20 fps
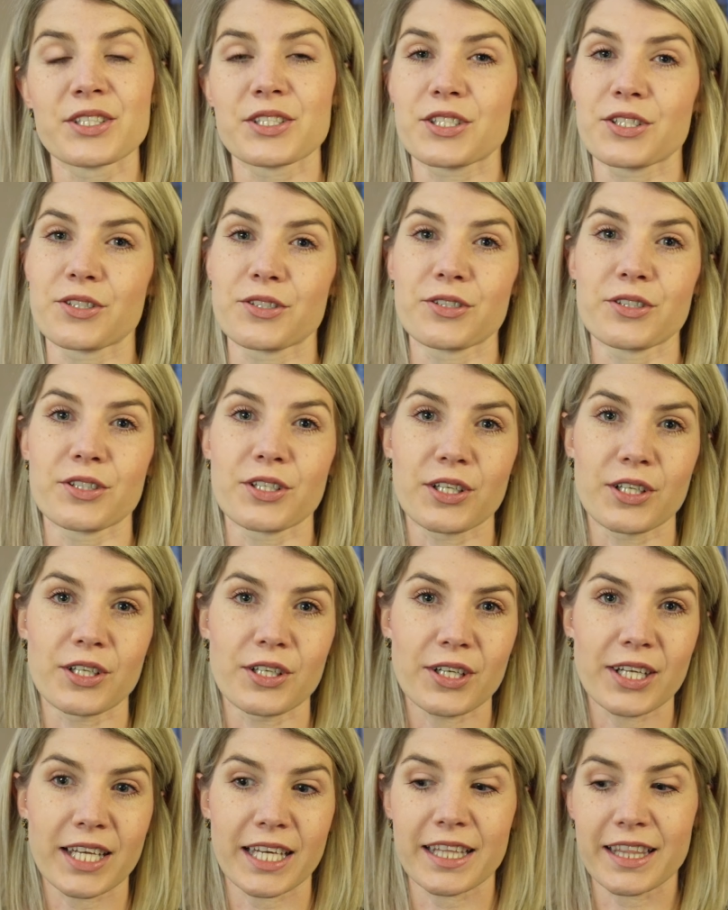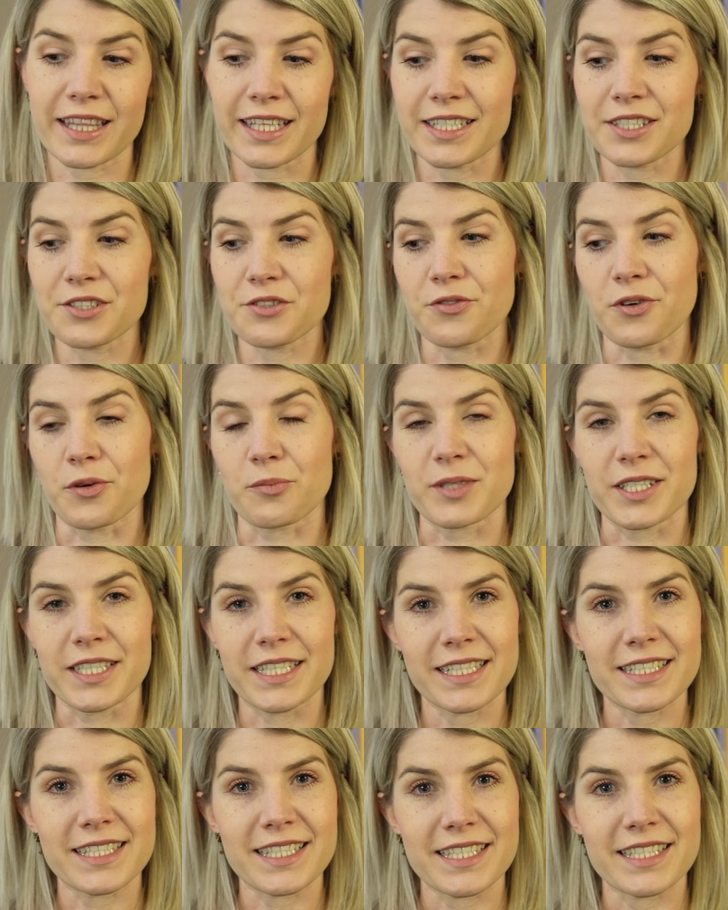to look at things from a
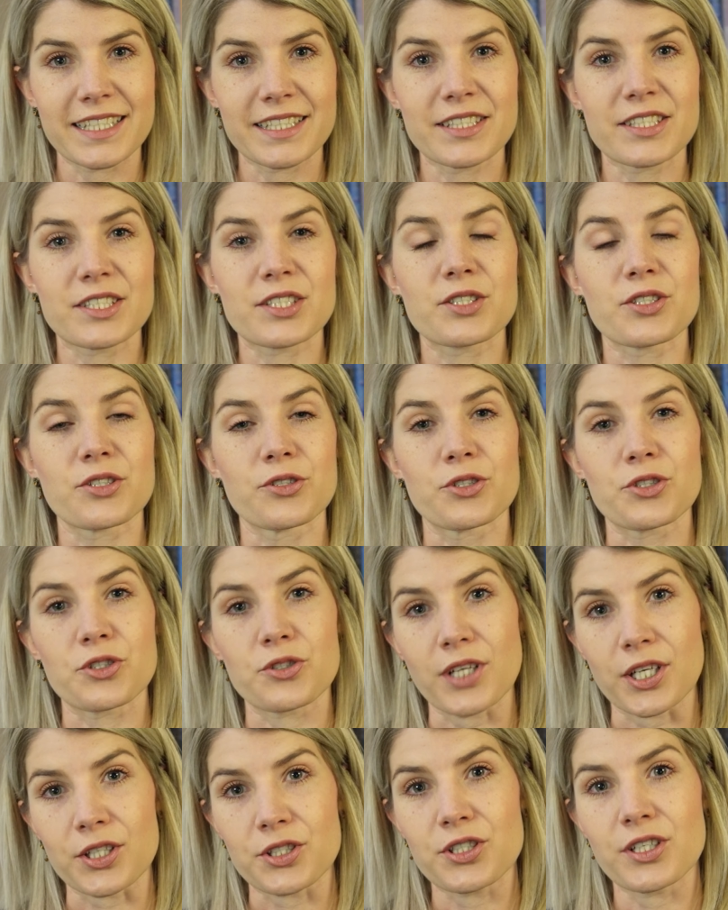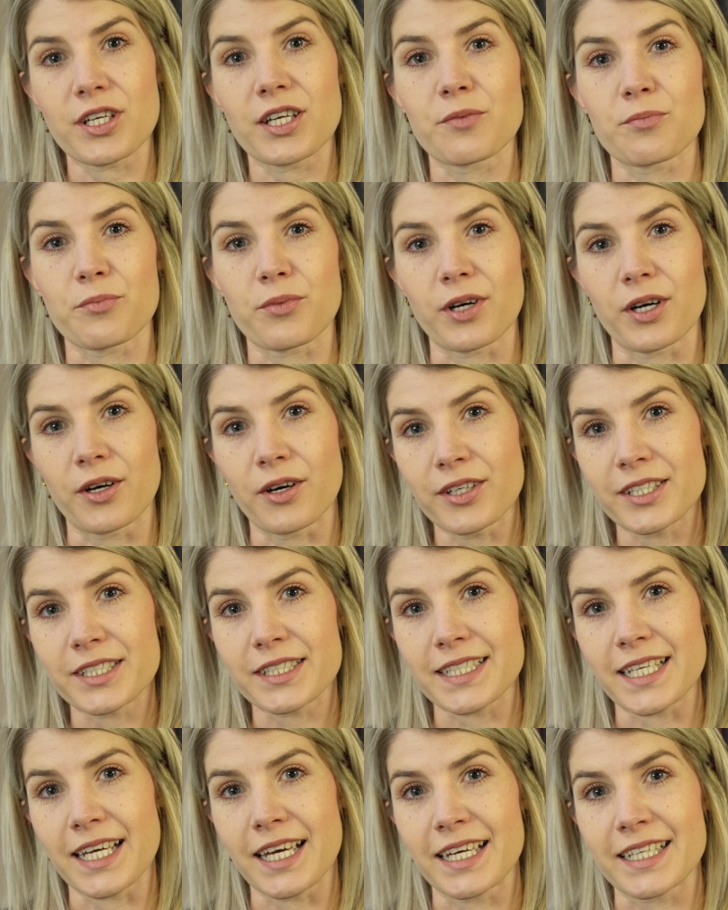distance, to structure and
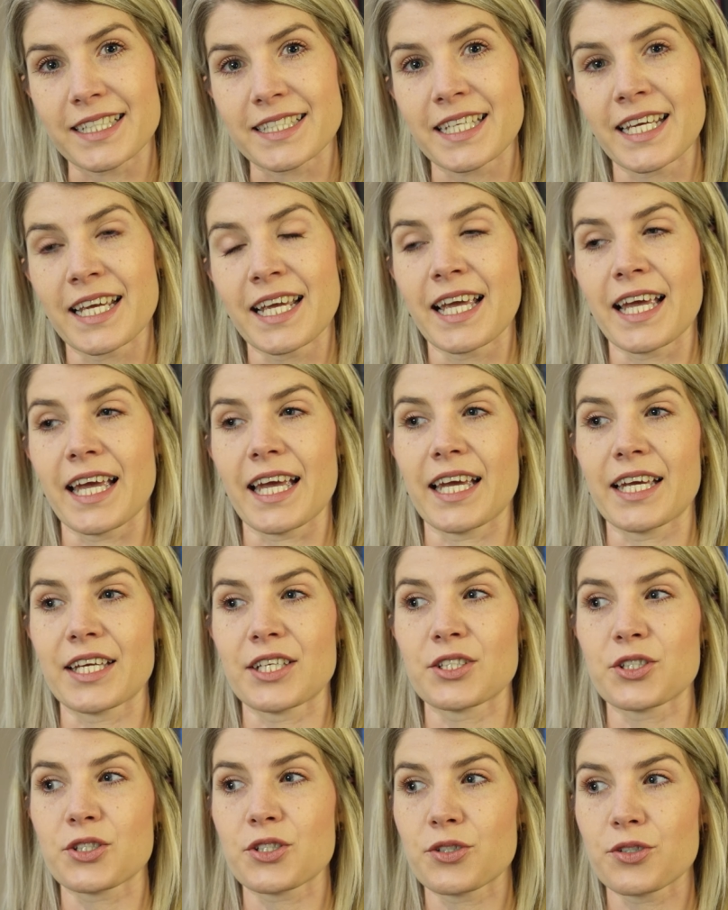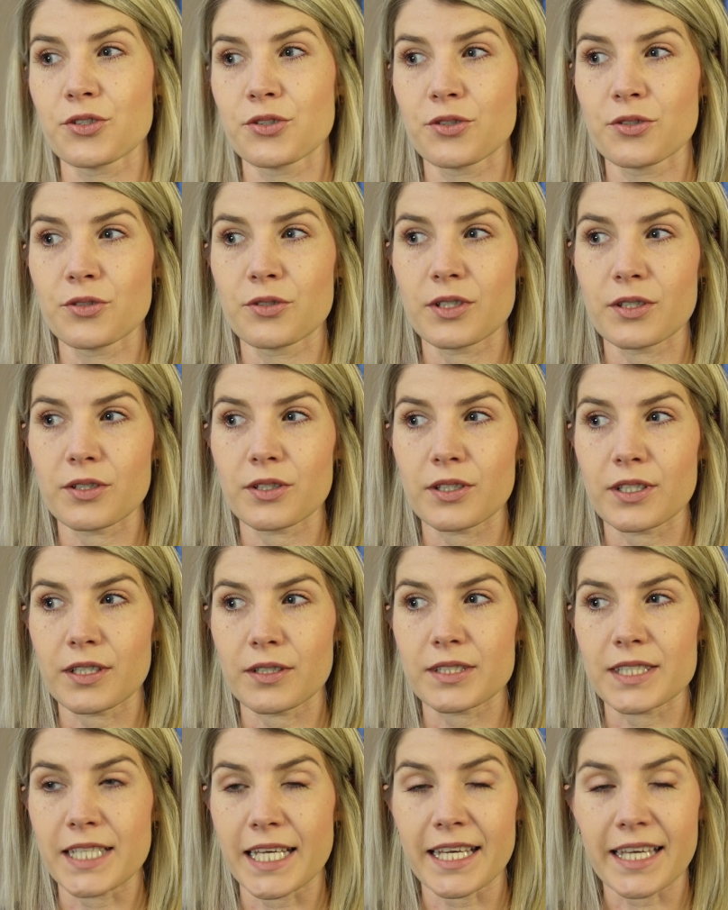prioritize, and to
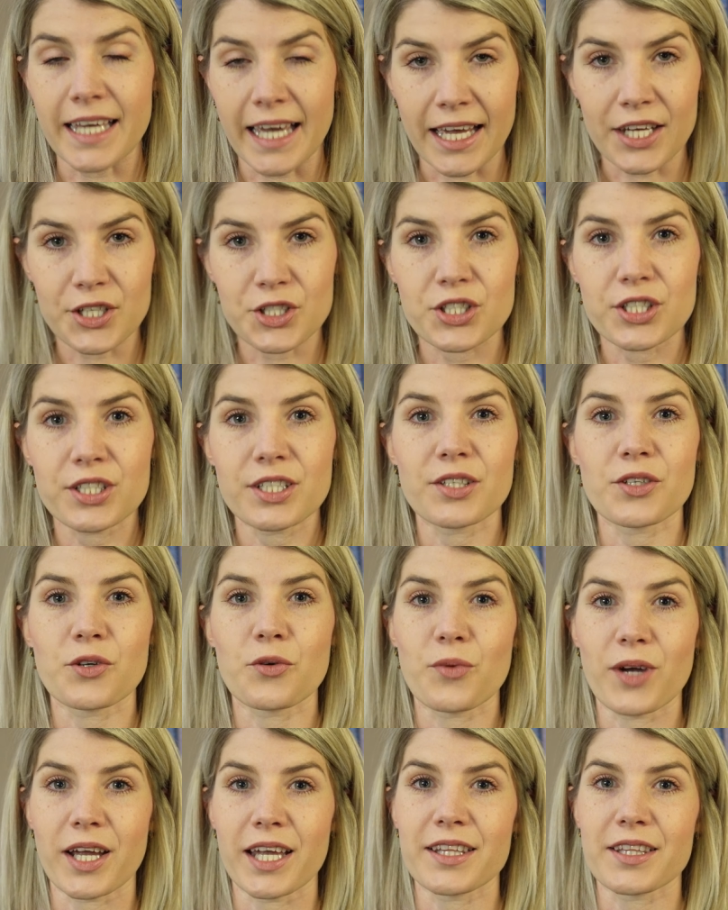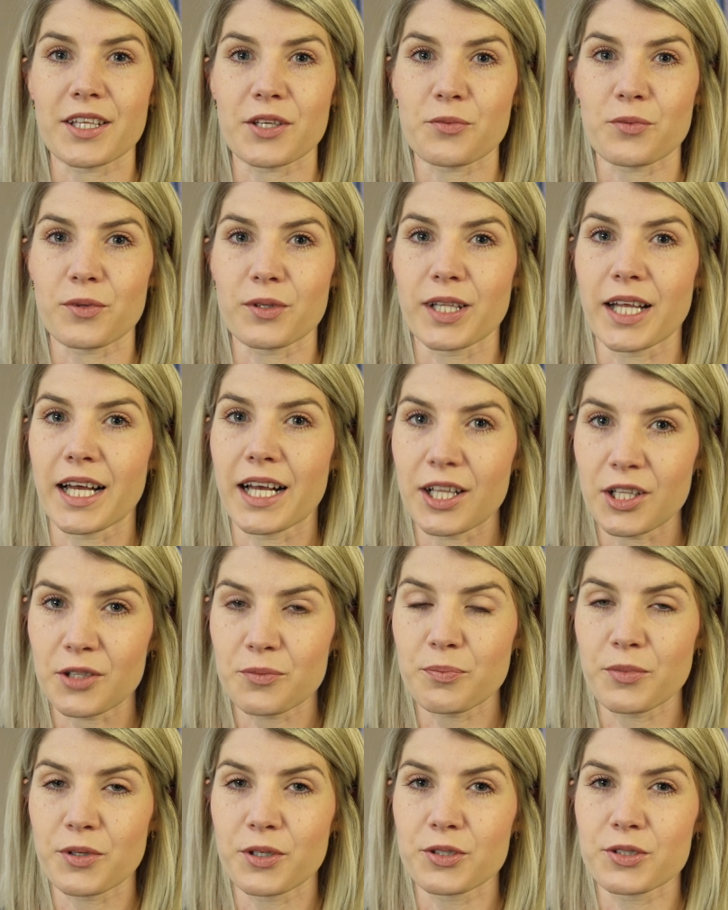take action in a way that will
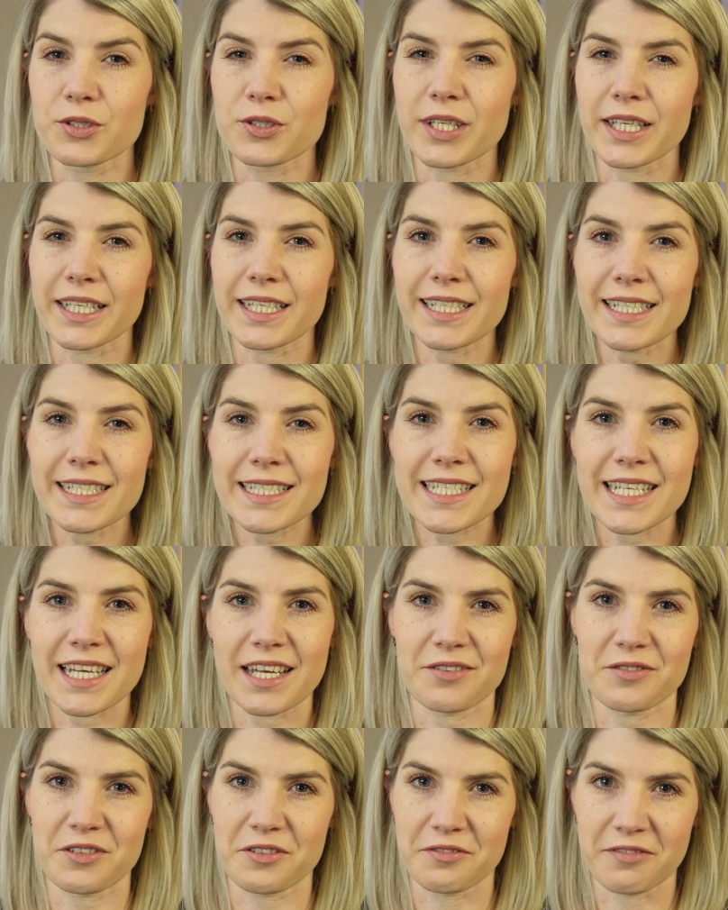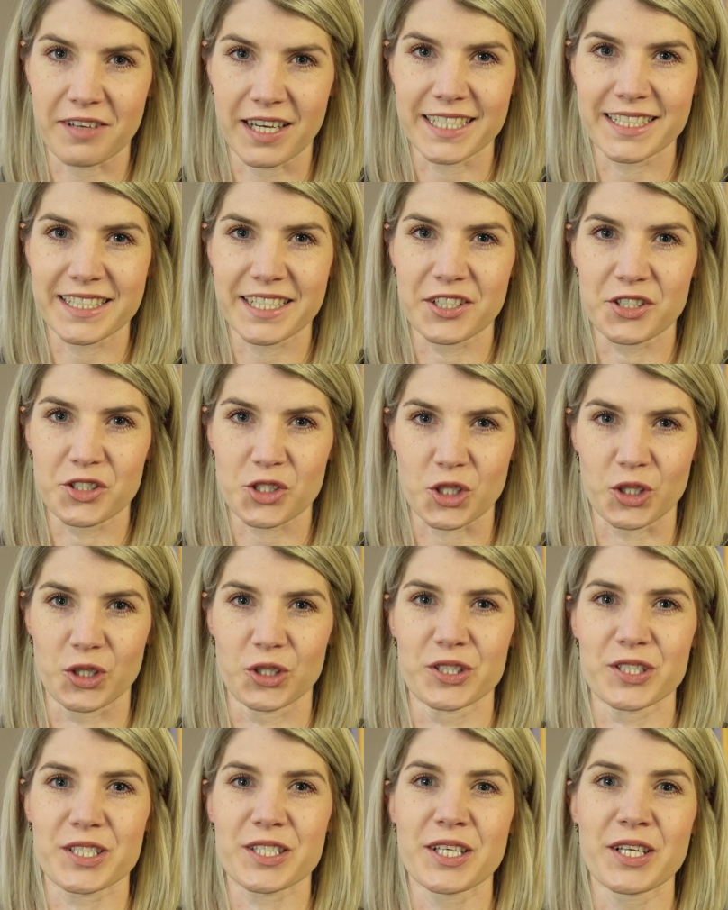help you to at least have a fighting
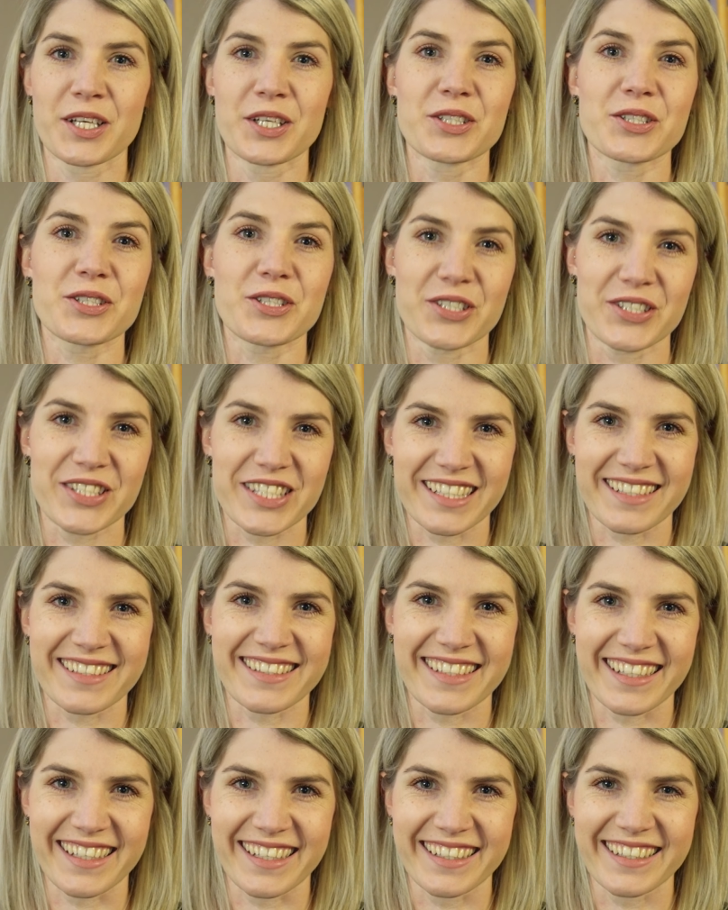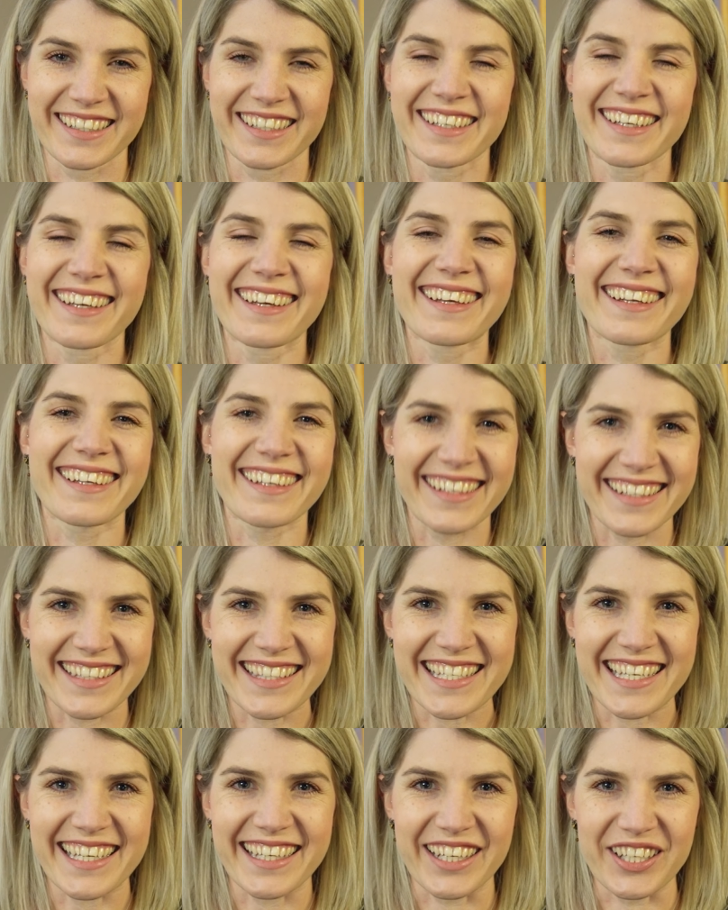chance to succeed.
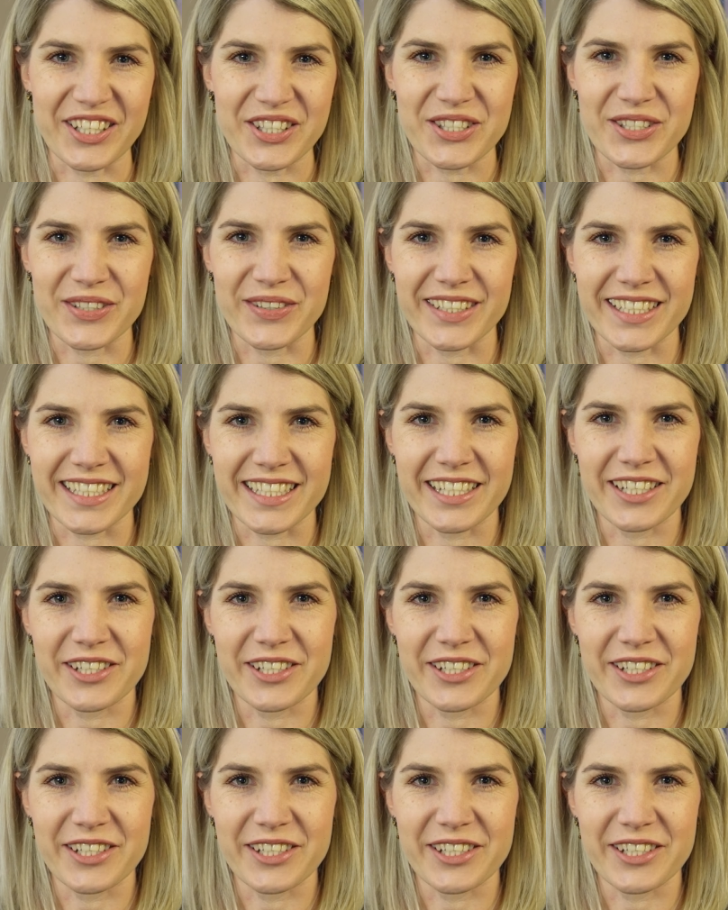Let's get into it.